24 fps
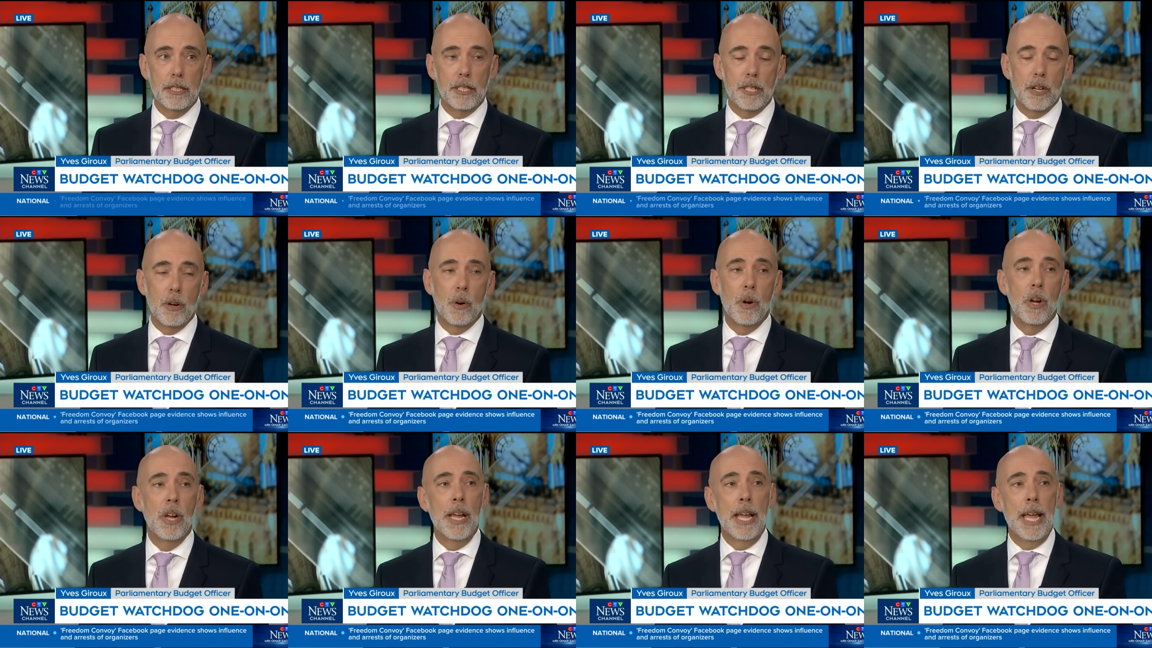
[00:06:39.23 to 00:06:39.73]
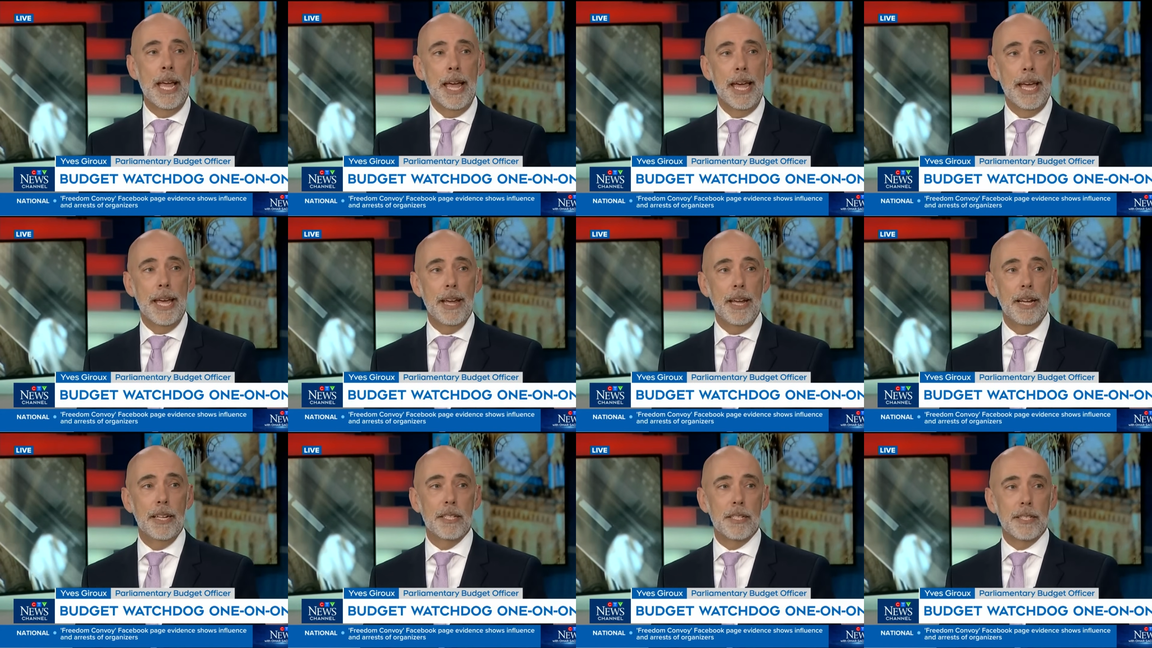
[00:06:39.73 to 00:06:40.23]
So
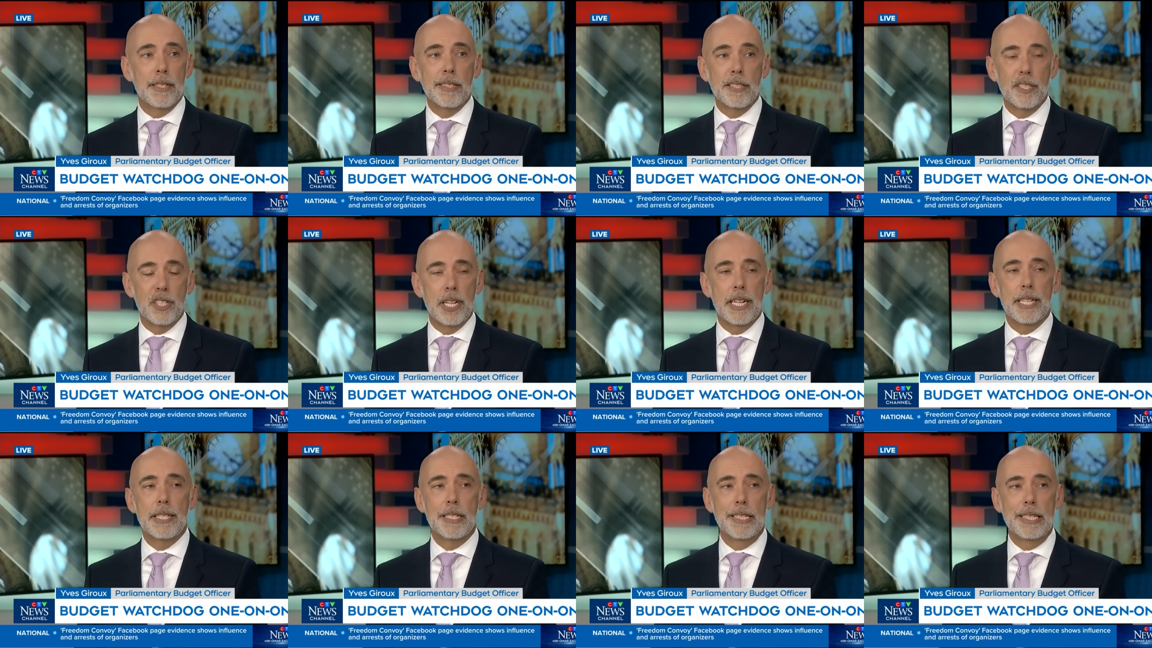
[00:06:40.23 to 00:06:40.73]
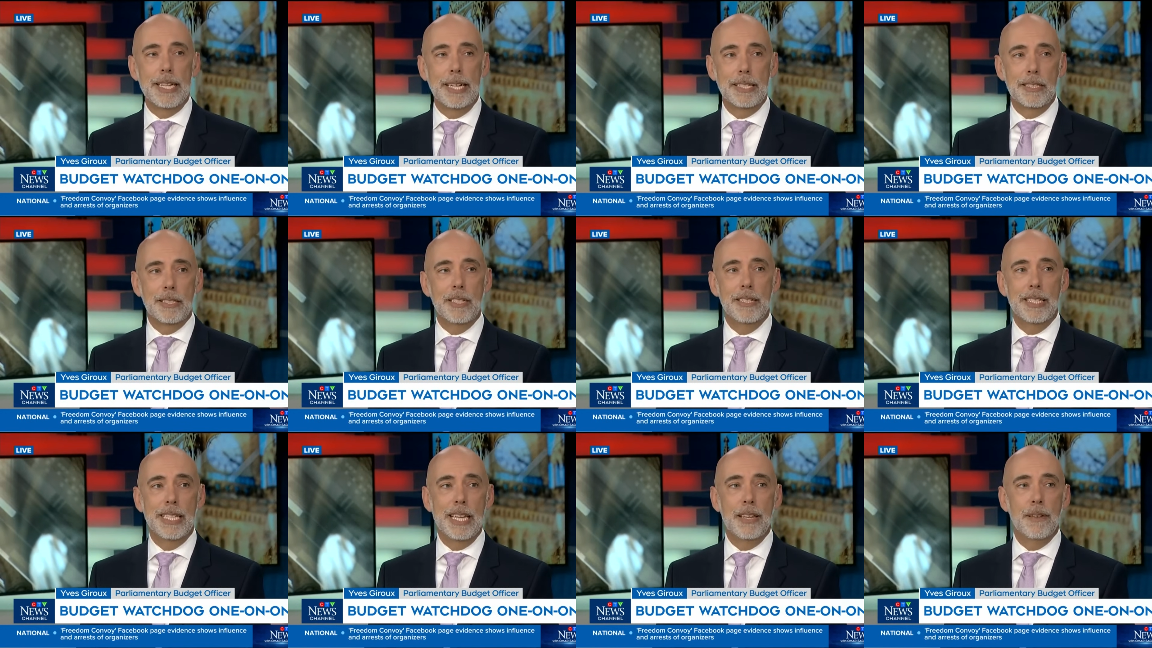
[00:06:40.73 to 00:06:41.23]
it suggests
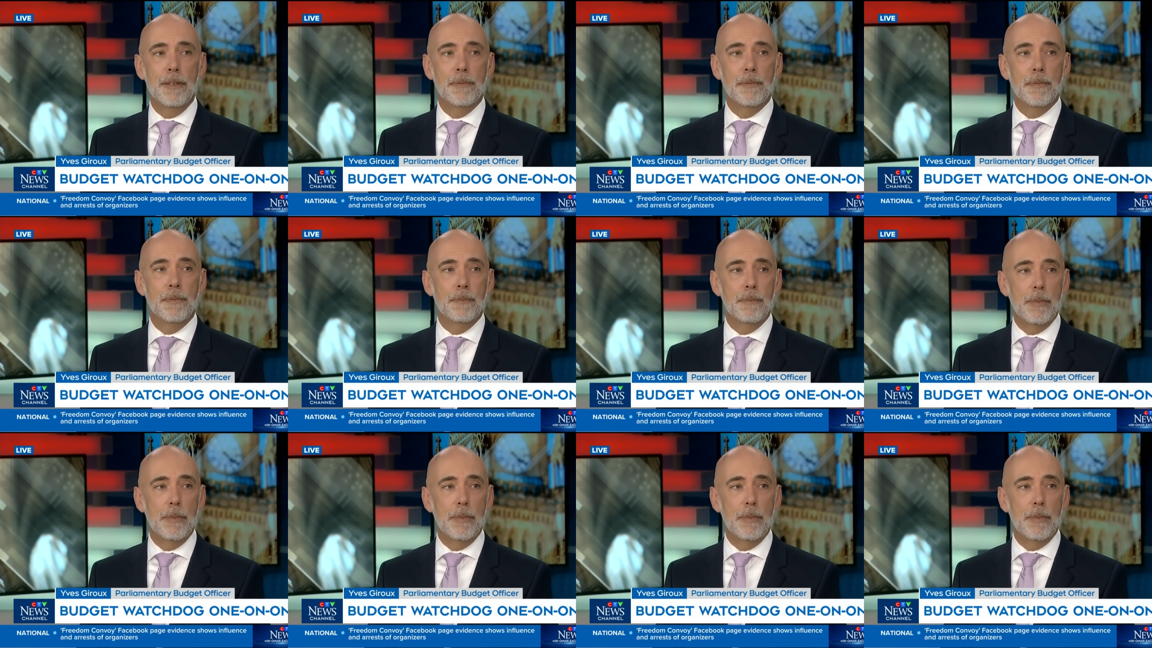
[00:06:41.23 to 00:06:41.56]
that the